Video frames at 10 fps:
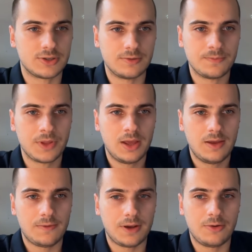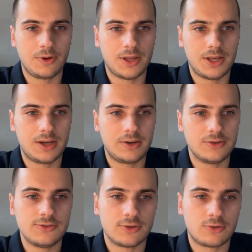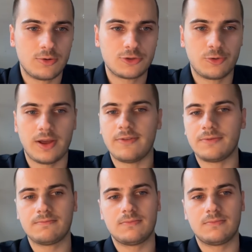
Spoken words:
So if I go in here, user groups, we have